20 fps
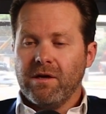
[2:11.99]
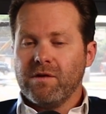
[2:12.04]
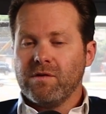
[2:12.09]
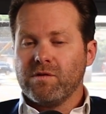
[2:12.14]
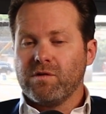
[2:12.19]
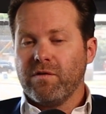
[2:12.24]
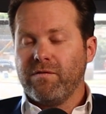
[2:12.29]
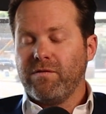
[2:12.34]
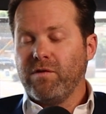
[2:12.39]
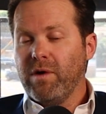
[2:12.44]

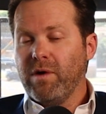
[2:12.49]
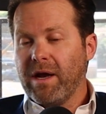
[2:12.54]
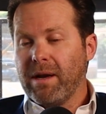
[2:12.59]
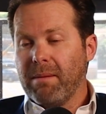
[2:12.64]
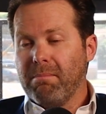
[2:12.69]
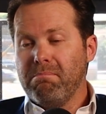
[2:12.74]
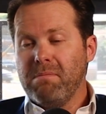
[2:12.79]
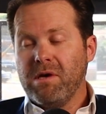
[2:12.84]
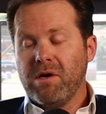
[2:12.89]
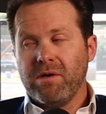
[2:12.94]
So if you had
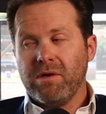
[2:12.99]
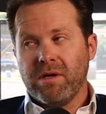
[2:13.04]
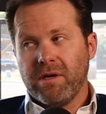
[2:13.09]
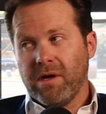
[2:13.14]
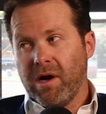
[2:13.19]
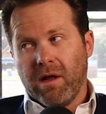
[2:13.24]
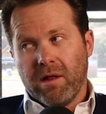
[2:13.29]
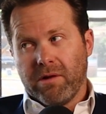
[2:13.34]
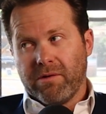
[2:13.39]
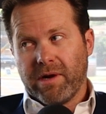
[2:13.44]
$1 million
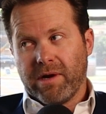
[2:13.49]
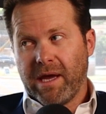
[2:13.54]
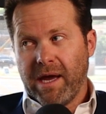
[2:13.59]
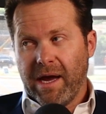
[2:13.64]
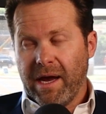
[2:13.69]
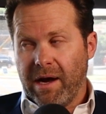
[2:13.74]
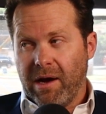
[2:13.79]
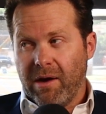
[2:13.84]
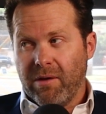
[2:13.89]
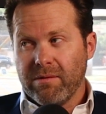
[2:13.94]

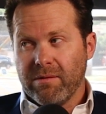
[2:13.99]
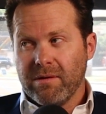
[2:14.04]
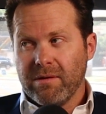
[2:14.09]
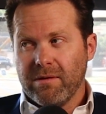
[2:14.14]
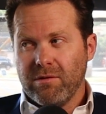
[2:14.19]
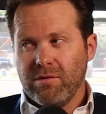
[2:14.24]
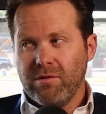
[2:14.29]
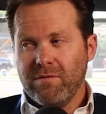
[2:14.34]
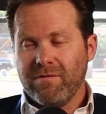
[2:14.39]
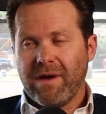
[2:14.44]
account,
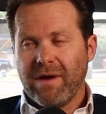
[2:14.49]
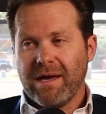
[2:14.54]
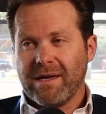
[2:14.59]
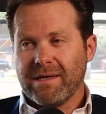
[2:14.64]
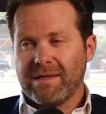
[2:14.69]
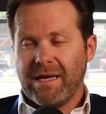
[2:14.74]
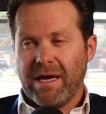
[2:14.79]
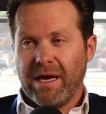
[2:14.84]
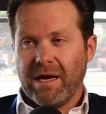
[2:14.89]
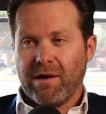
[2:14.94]
you've got to
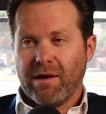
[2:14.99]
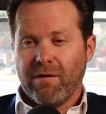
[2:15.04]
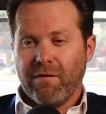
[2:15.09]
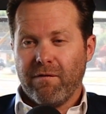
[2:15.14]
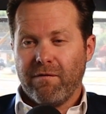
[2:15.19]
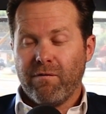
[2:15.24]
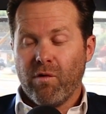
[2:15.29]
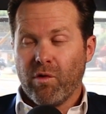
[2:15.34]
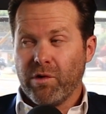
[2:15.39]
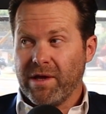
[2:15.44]
take
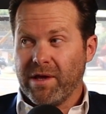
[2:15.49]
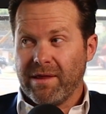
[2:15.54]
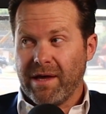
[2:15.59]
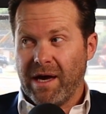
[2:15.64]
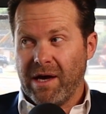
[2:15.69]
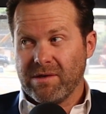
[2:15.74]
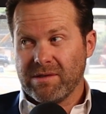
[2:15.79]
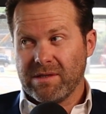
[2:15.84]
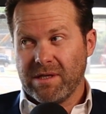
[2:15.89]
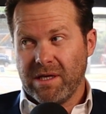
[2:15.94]

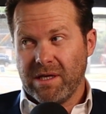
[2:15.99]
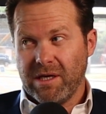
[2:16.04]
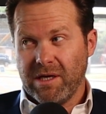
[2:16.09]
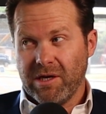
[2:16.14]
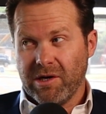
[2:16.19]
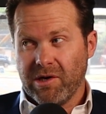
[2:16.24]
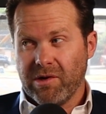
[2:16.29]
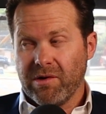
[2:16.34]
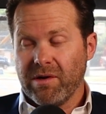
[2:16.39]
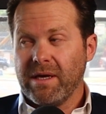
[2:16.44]
$40,000 a
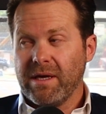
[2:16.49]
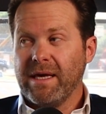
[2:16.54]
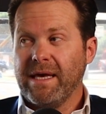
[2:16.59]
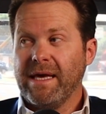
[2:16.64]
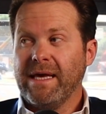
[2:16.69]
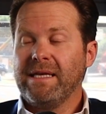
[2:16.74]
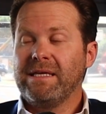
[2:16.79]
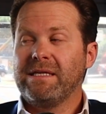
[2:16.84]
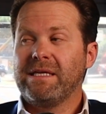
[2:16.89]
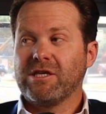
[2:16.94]
year
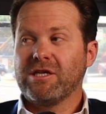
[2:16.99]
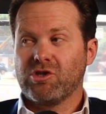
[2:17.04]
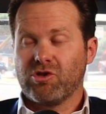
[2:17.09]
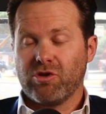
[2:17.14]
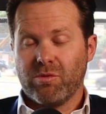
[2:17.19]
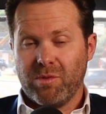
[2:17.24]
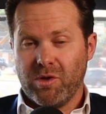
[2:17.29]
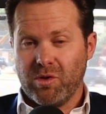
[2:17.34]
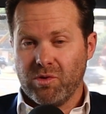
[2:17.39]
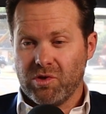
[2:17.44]
in
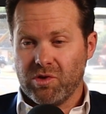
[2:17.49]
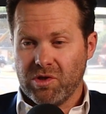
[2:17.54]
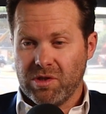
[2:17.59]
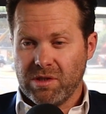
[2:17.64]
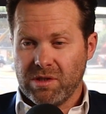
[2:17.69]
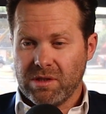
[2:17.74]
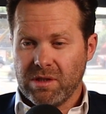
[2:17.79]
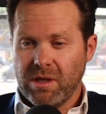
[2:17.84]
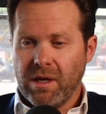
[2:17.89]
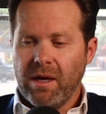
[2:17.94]

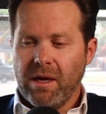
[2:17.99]
distributions.